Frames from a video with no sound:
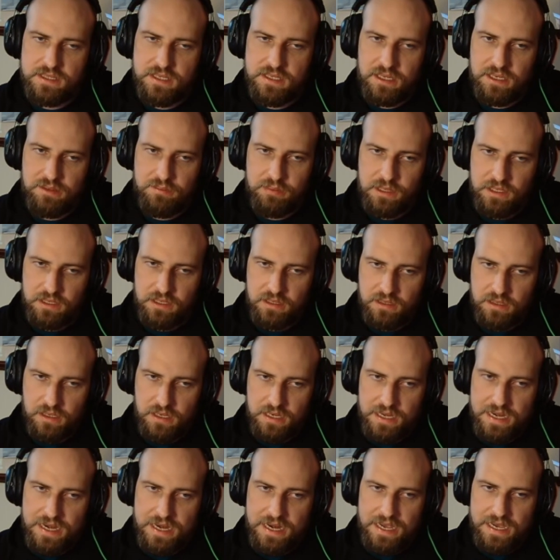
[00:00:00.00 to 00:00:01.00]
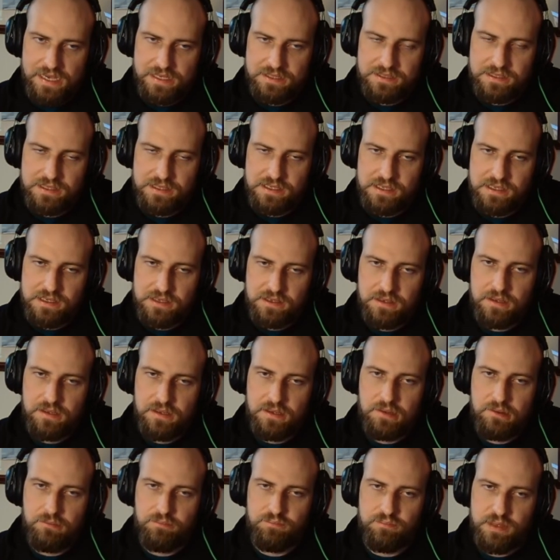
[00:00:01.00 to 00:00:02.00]
going to be a nasty
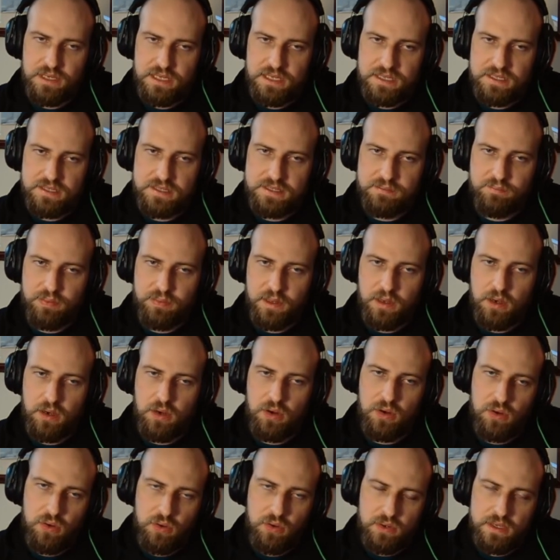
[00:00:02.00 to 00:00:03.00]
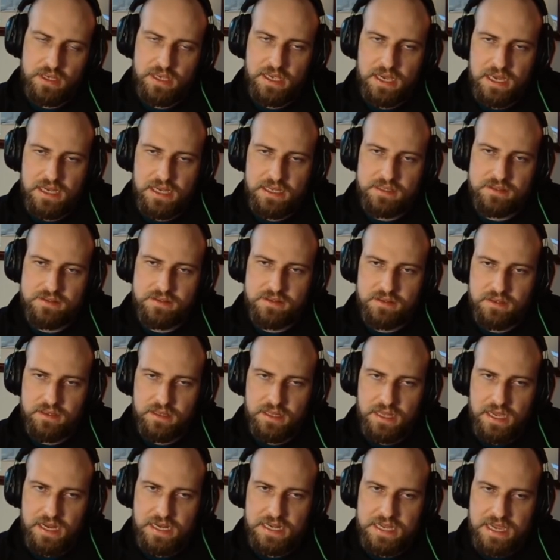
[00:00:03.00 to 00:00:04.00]
piece, but oh, he has
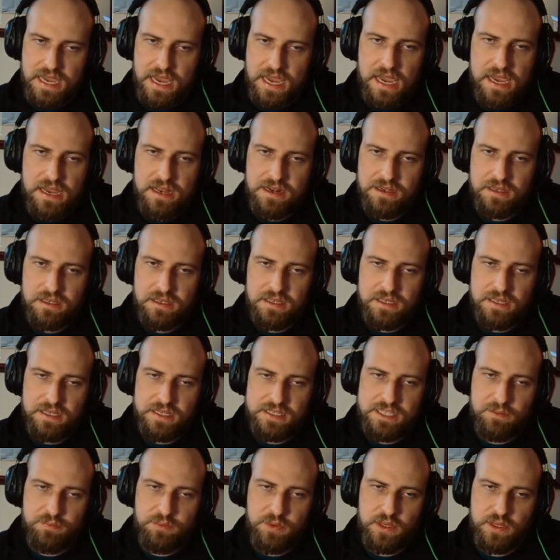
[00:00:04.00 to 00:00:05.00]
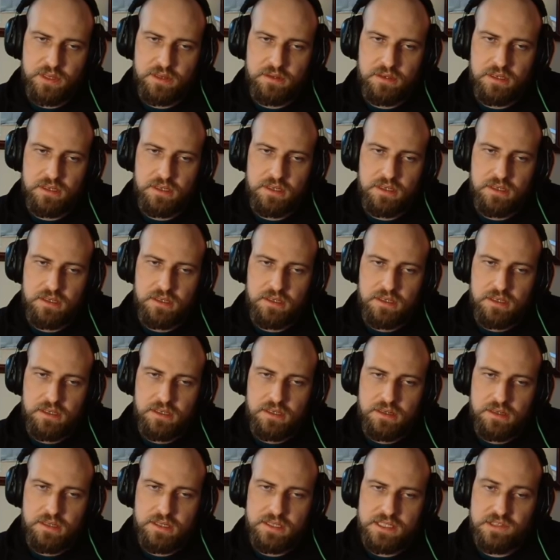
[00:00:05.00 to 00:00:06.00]
knight e8, except that
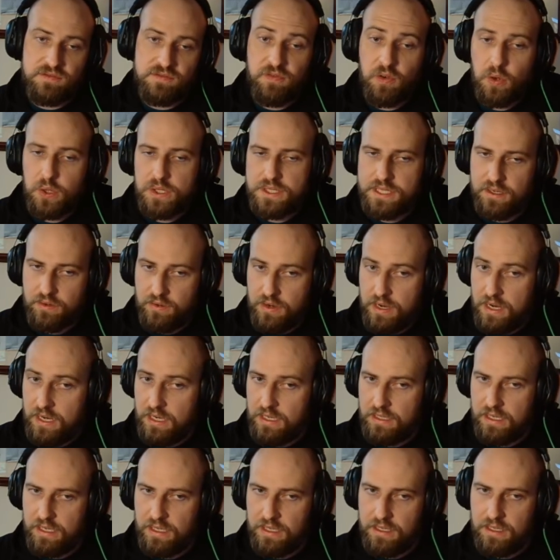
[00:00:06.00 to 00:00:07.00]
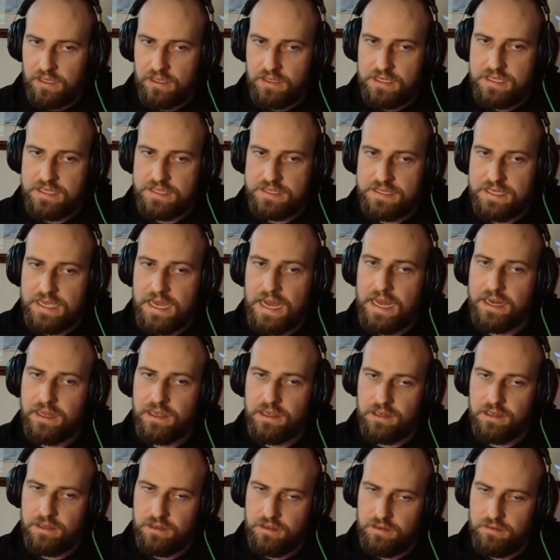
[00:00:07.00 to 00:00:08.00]
this is forcing, right? Like he's got
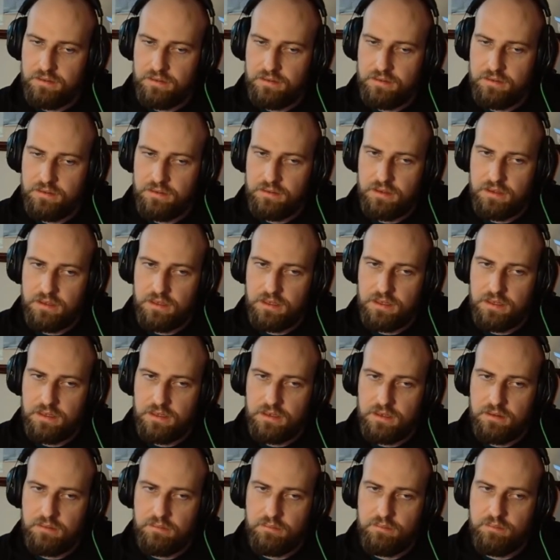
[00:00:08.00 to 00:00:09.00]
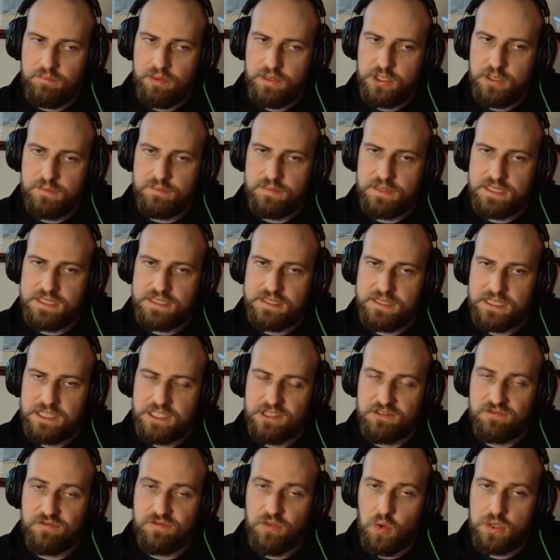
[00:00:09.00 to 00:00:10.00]
a bishop
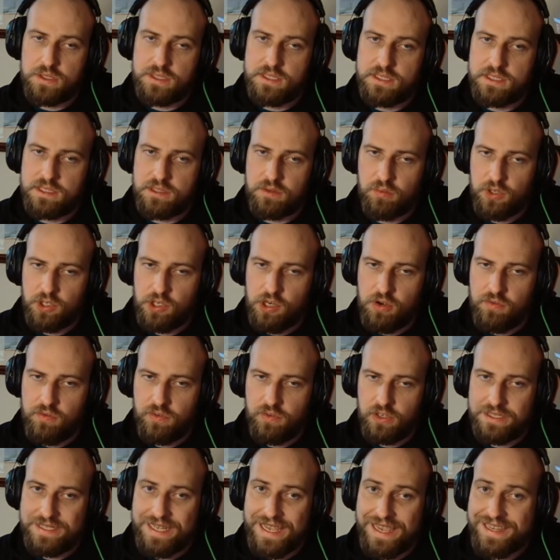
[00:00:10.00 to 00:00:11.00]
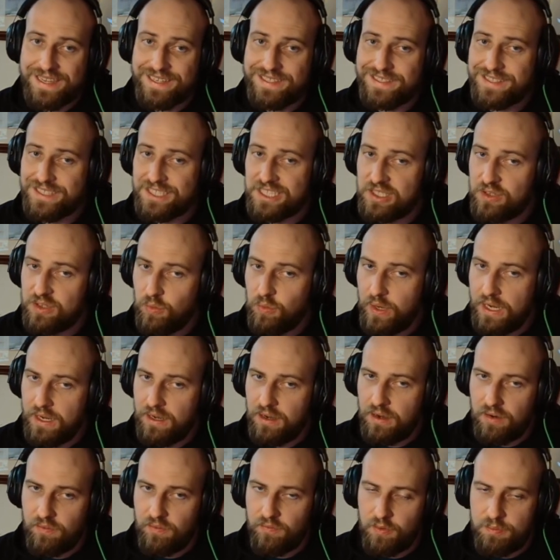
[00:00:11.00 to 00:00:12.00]
d6 forces the rook over, takes the
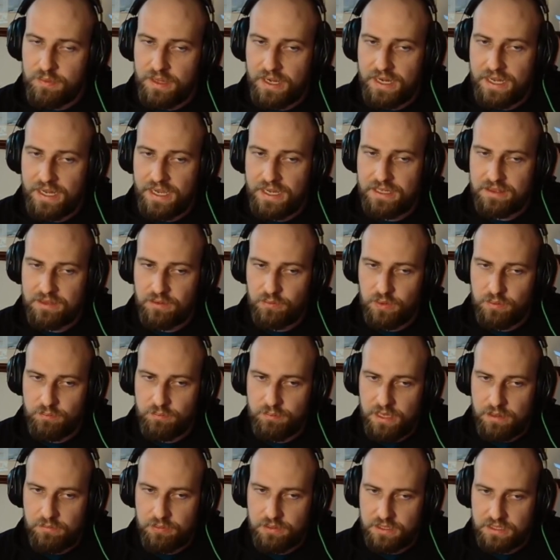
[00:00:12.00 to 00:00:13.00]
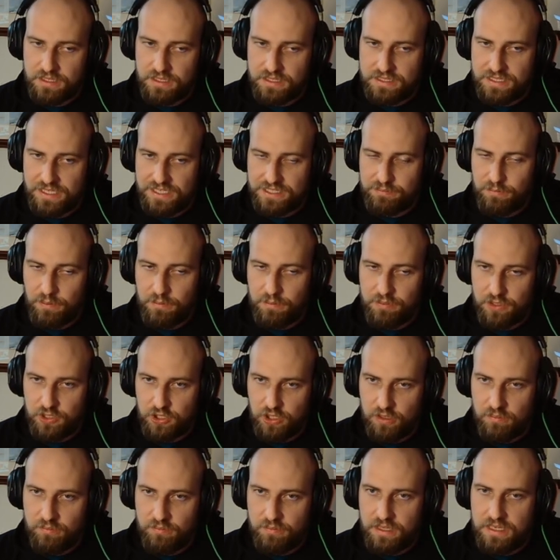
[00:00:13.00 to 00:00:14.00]
square from the knight that would be able to contest my
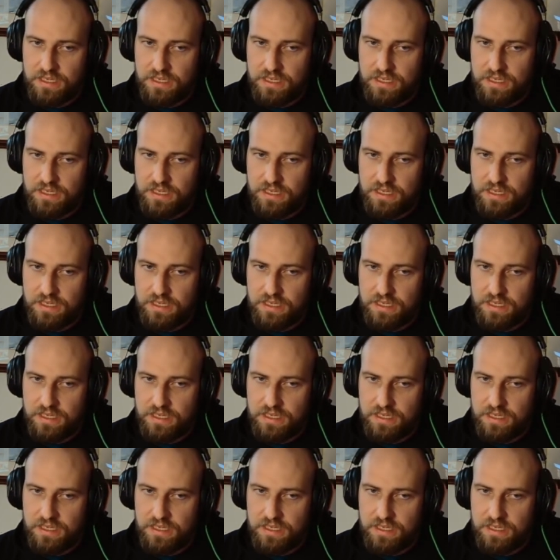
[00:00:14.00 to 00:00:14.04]
bishop,